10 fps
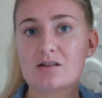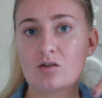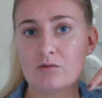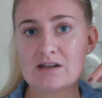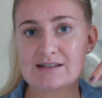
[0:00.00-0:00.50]

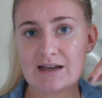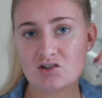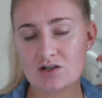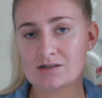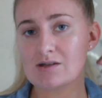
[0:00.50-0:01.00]
3
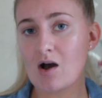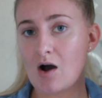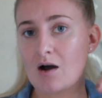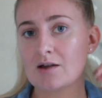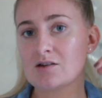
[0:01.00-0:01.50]
sections
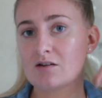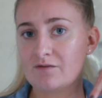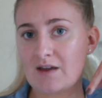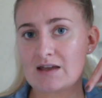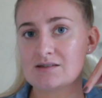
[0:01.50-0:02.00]
on your
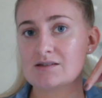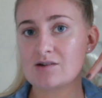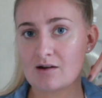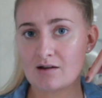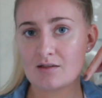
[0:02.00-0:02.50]
face,
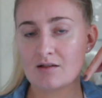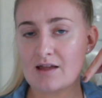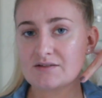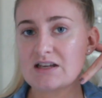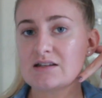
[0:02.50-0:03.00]
starting on the
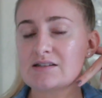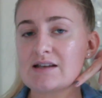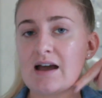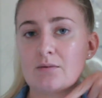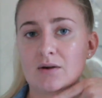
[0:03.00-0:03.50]
left-hand side.